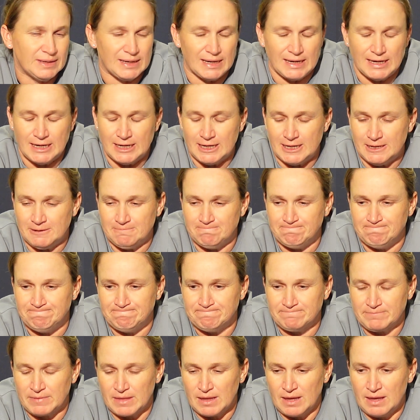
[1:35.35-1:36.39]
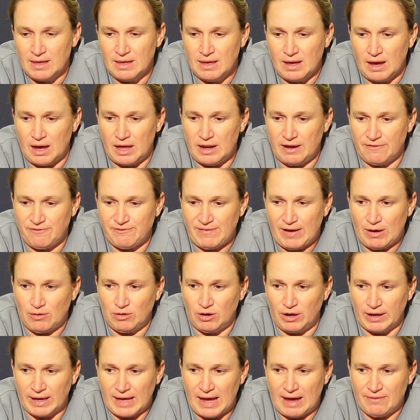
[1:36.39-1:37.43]
Um, and I felt
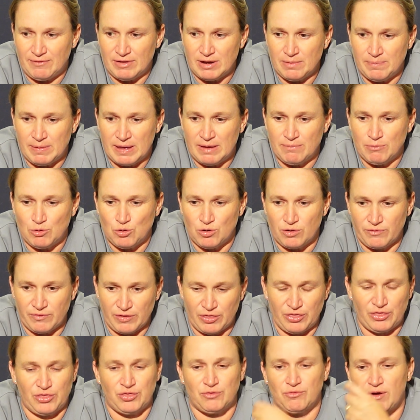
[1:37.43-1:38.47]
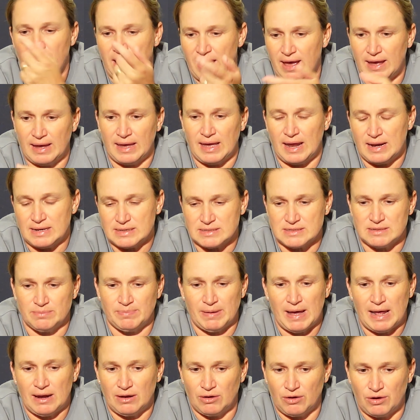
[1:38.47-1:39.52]
like having a bit more of a threat against the
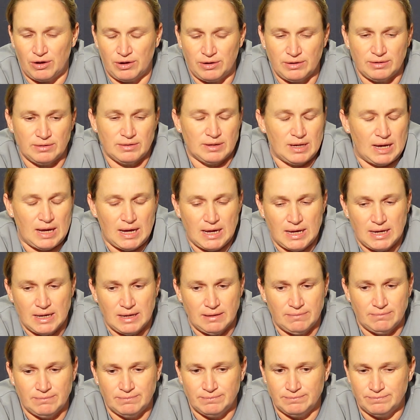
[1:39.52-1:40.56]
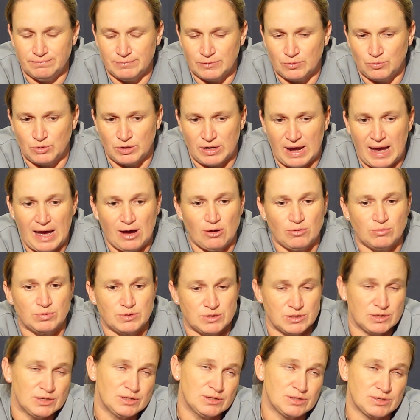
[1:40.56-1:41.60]
back line um, would have
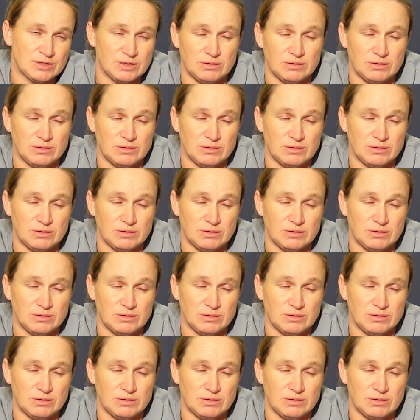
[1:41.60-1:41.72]
helped us.